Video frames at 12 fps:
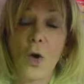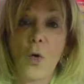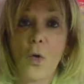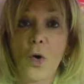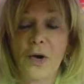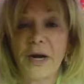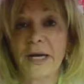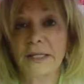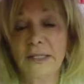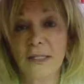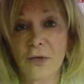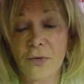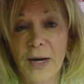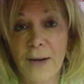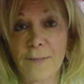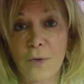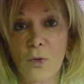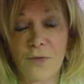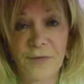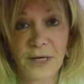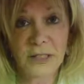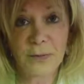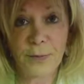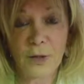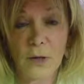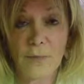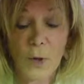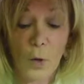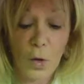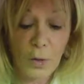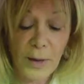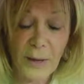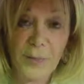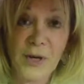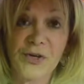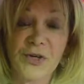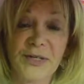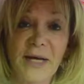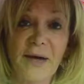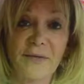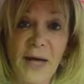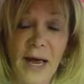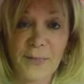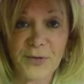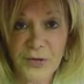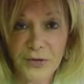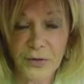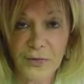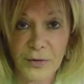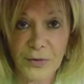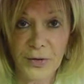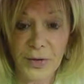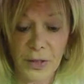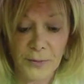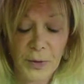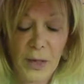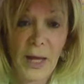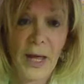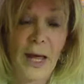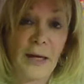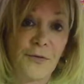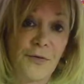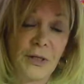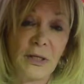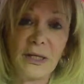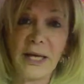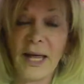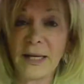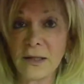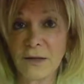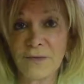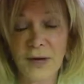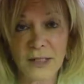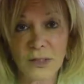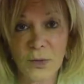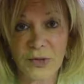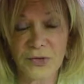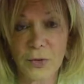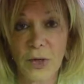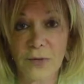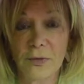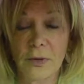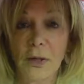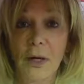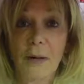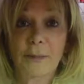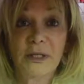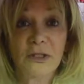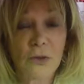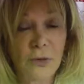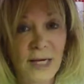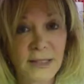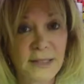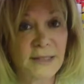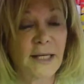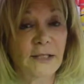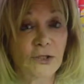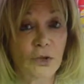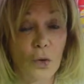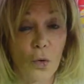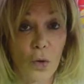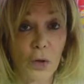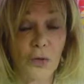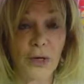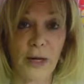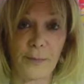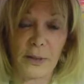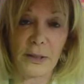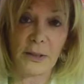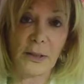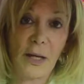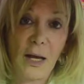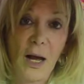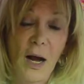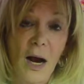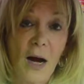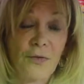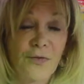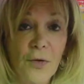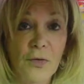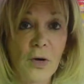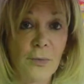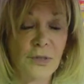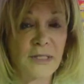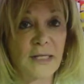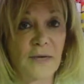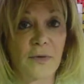or Instagram or Facebook. All my pictures have captions of everything. And if you need any advice whatsoever, please don't hesitate to call or come in. Our phone number is